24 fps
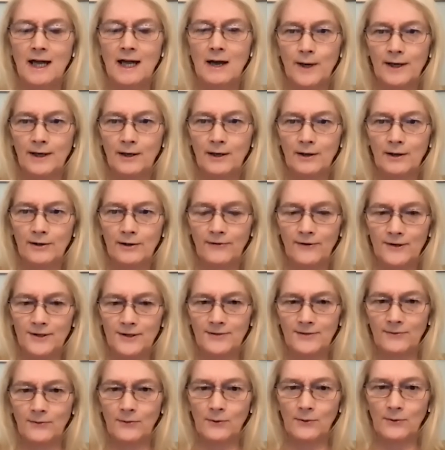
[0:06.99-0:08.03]
We're going to look
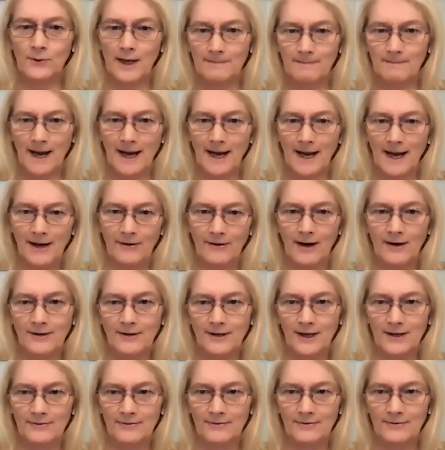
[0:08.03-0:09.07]
first of all at the
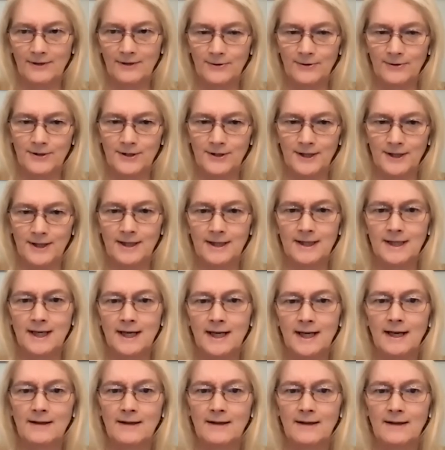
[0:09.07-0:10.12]
background and
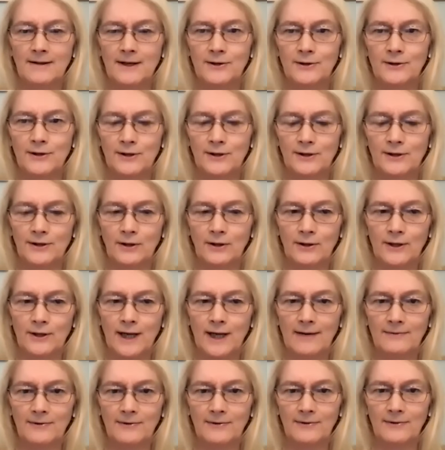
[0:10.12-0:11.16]
resources that you can
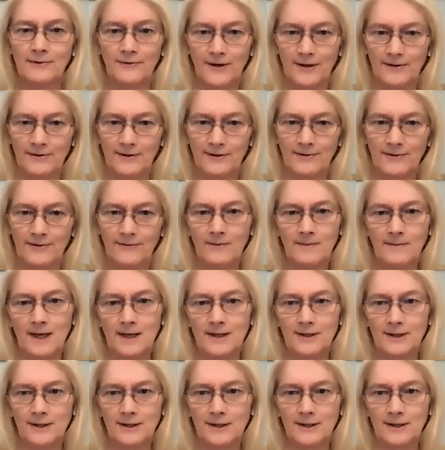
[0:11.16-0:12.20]
look at for further
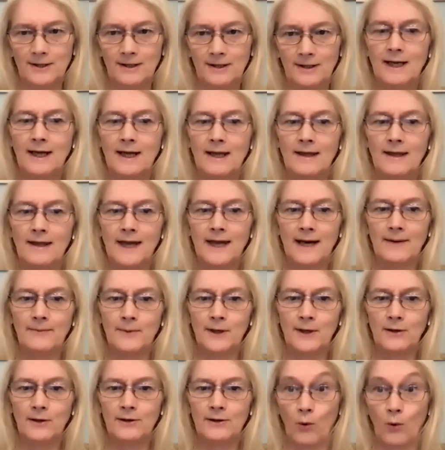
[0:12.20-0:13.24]
information. Then
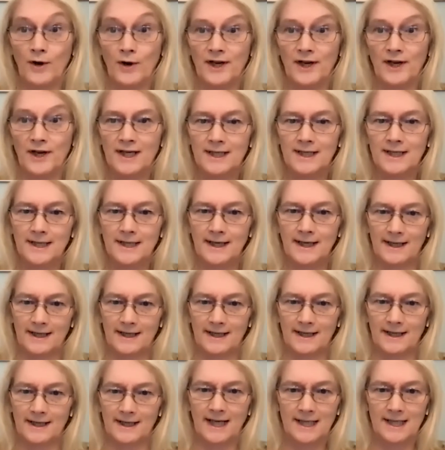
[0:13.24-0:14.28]
we'll look at what is
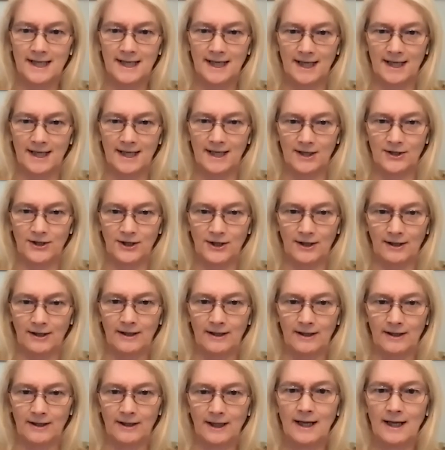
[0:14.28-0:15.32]
an
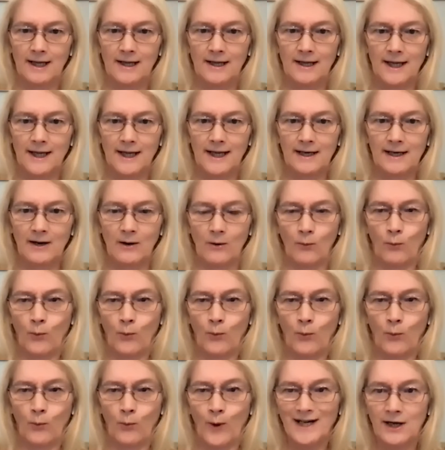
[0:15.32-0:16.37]
e-signature. Then
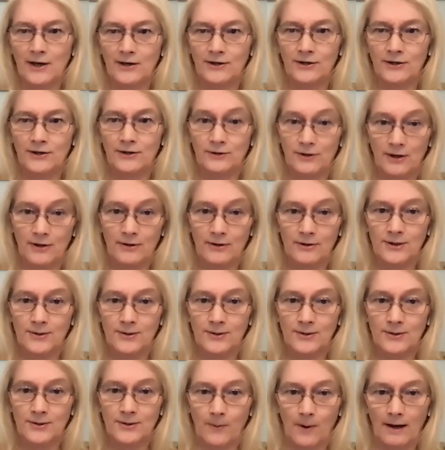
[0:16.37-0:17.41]
when can you
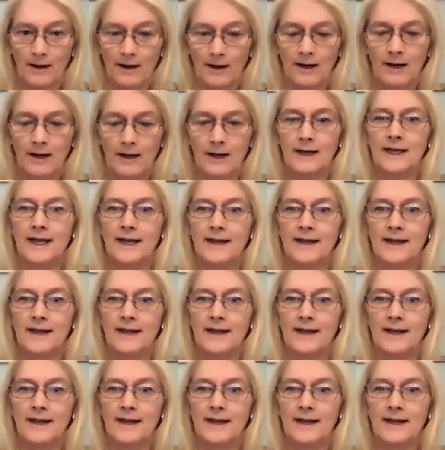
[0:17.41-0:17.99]
use one?